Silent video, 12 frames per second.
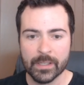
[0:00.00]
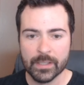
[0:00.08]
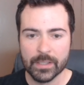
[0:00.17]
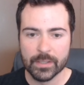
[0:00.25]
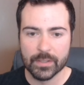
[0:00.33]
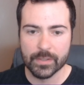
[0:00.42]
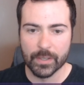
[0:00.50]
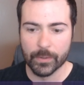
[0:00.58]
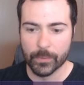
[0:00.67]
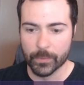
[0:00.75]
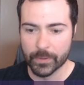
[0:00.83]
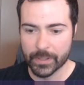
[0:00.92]
So
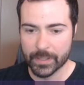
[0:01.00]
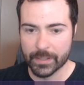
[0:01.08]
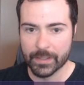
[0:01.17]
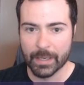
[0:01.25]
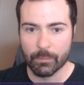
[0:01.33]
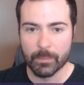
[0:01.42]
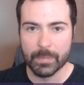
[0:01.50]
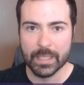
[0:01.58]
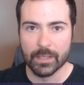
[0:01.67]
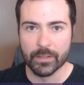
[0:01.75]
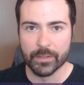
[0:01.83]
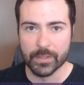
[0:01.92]
that would be
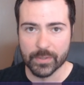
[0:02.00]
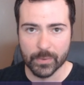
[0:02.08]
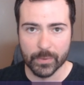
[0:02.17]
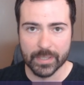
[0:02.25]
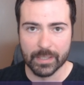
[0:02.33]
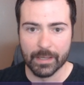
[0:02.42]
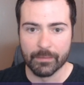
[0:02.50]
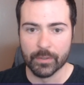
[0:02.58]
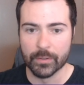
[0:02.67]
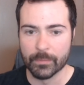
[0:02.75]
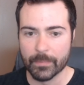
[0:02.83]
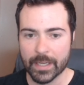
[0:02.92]
on the source level,
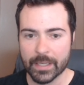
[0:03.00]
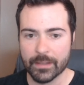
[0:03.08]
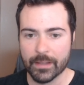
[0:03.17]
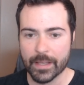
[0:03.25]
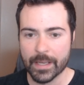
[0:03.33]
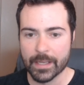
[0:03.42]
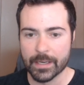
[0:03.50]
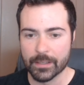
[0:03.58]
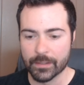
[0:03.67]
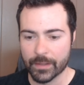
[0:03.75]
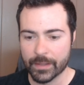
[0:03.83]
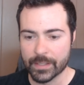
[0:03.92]
and then
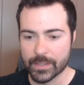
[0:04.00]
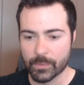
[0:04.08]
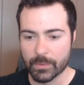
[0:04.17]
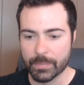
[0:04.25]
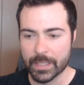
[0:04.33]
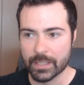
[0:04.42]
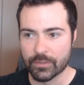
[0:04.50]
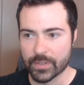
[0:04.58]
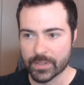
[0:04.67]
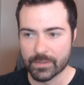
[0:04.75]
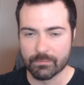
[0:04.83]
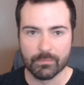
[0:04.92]
this would be just
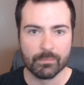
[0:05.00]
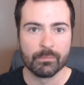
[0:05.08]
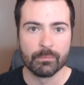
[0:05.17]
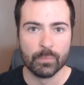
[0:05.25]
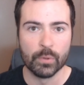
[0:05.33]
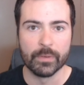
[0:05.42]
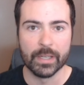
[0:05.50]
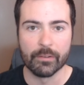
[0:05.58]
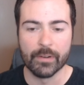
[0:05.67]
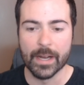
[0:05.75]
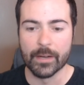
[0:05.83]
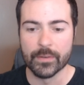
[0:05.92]
moving around.